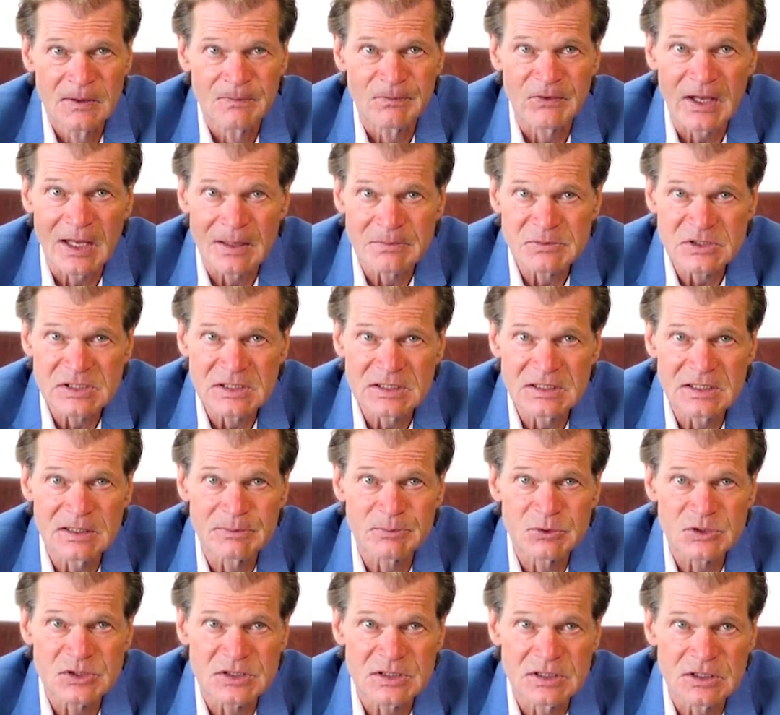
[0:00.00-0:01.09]
The MCD
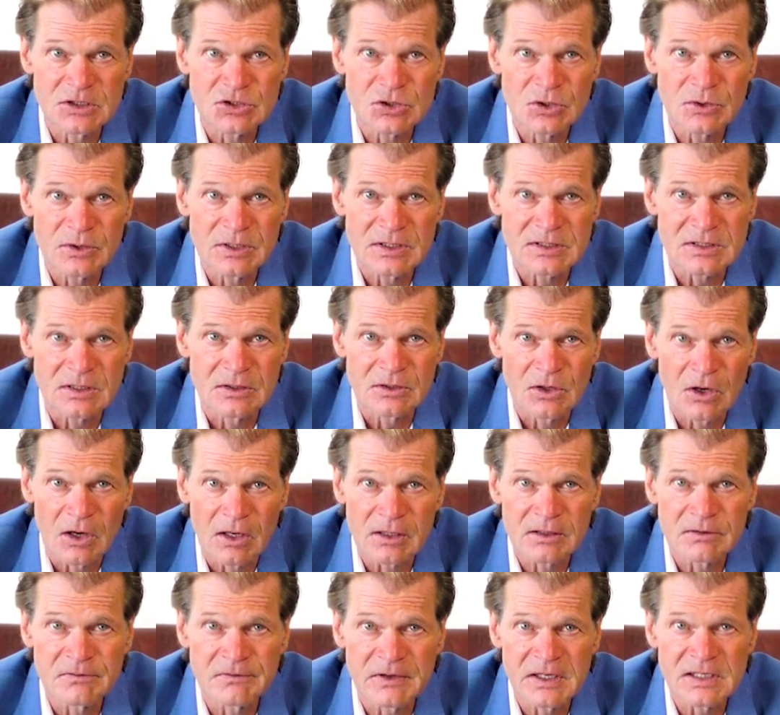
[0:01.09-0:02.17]
procedure is a
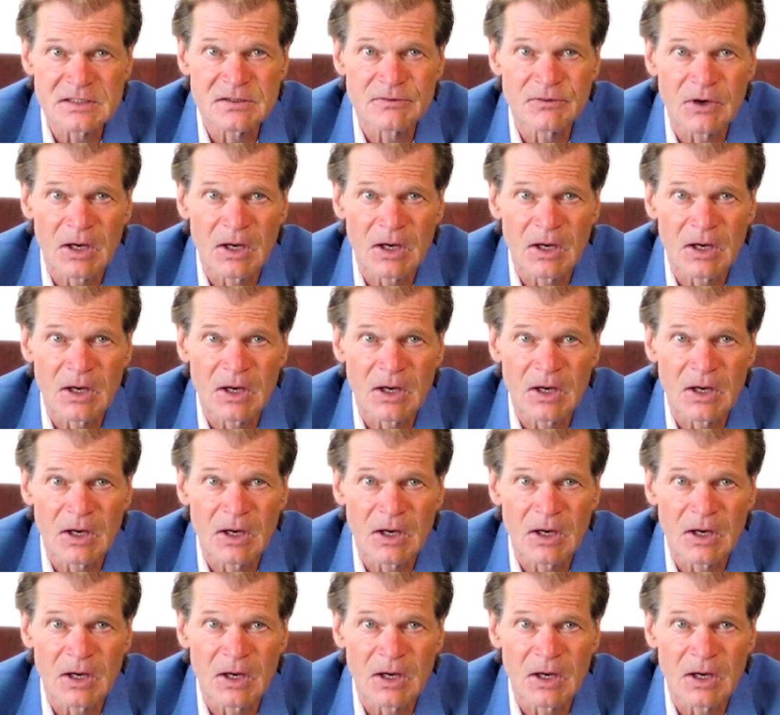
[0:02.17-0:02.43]
non invasive